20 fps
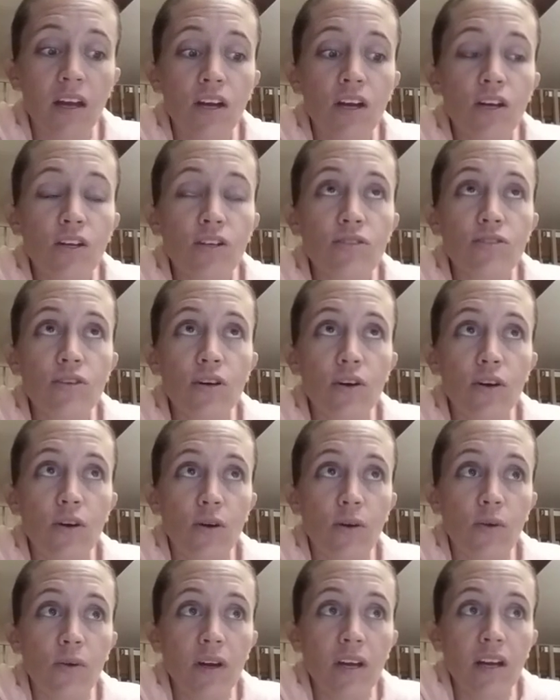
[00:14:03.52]

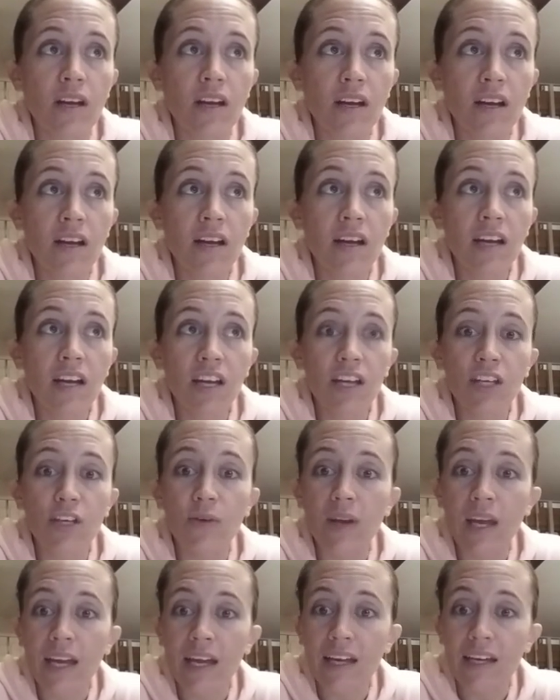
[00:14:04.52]
So you
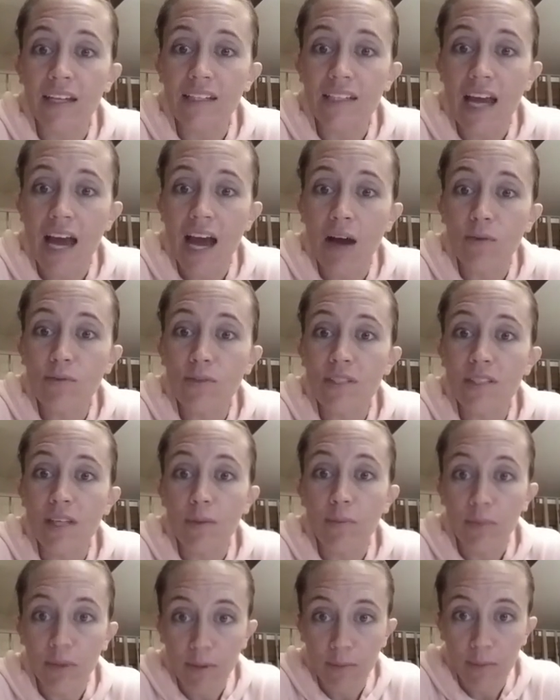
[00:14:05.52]
can't out
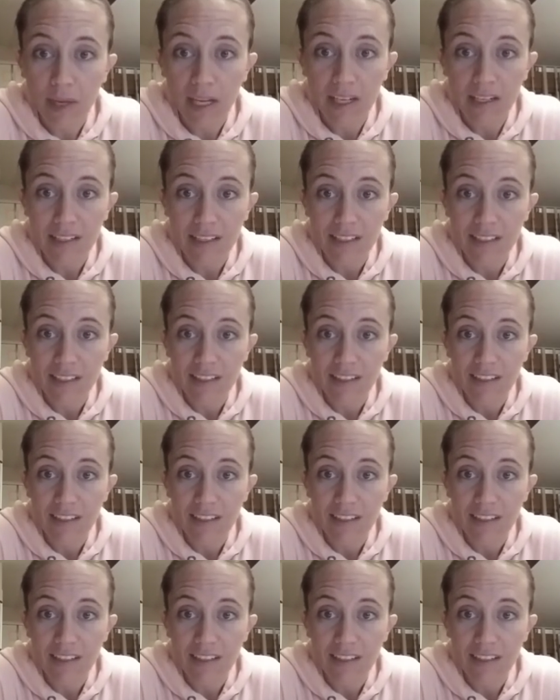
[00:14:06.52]
supplement.